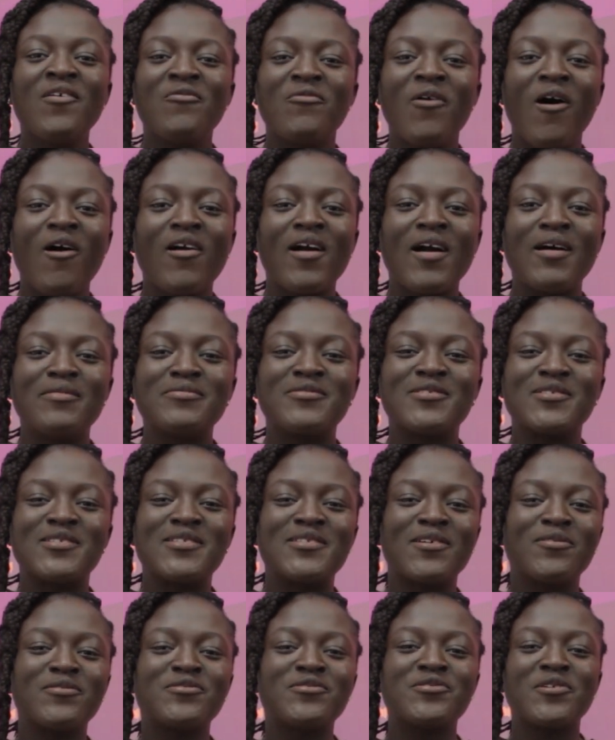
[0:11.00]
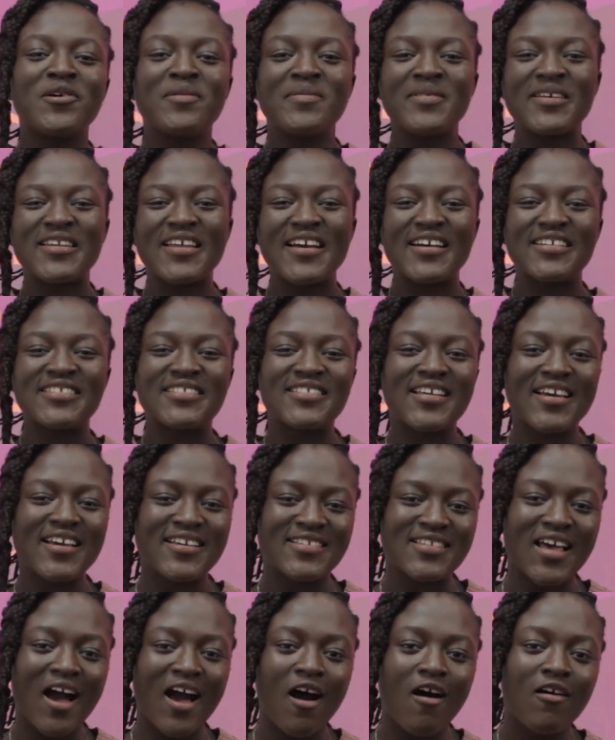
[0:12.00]
Welcome to Social Media
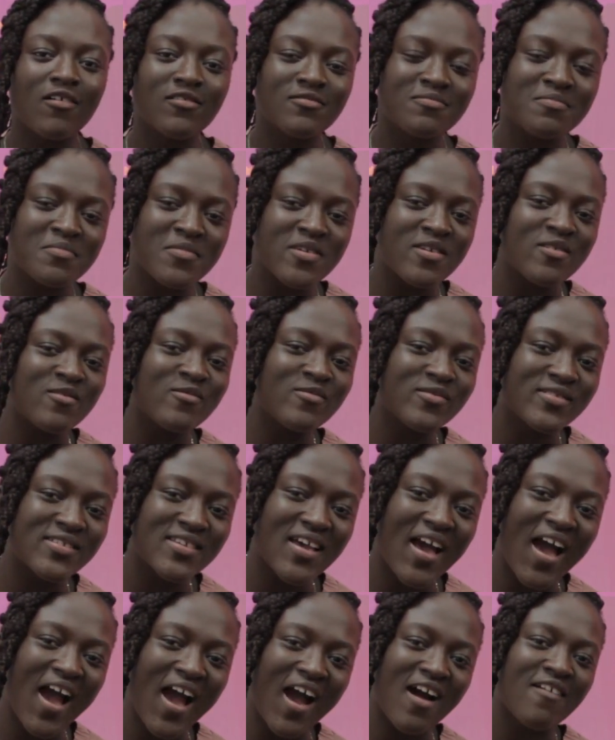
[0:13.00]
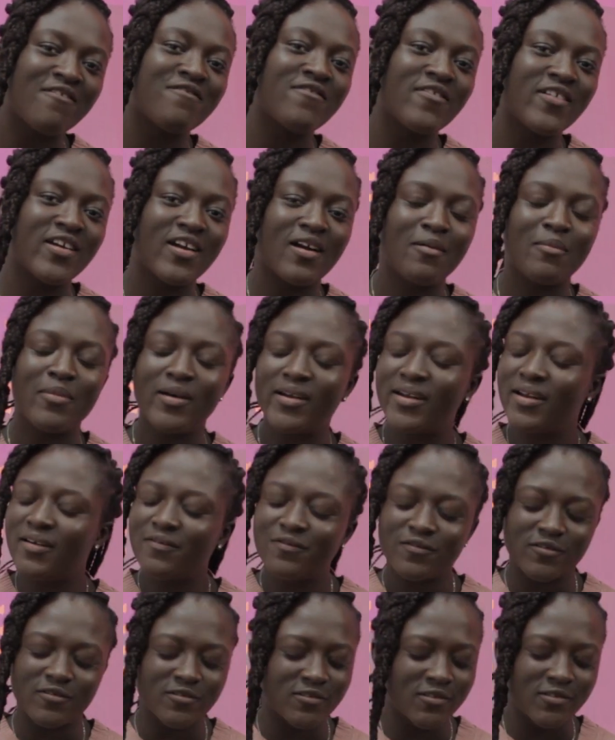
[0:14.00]
Says on Muse Africa. I'm
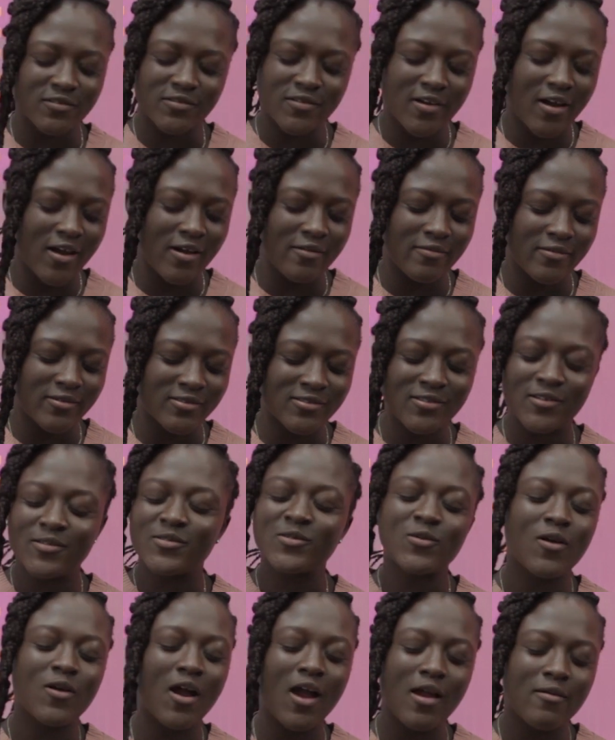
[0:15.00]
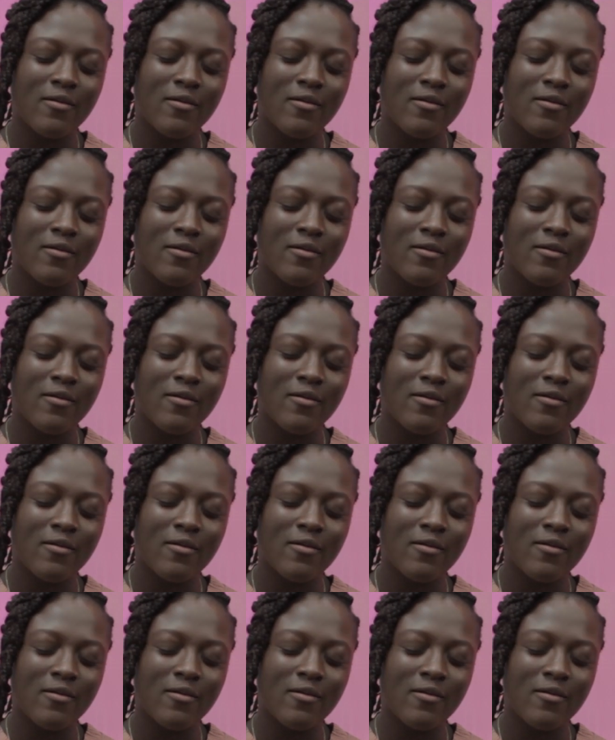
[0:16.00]
done for subscribing. So my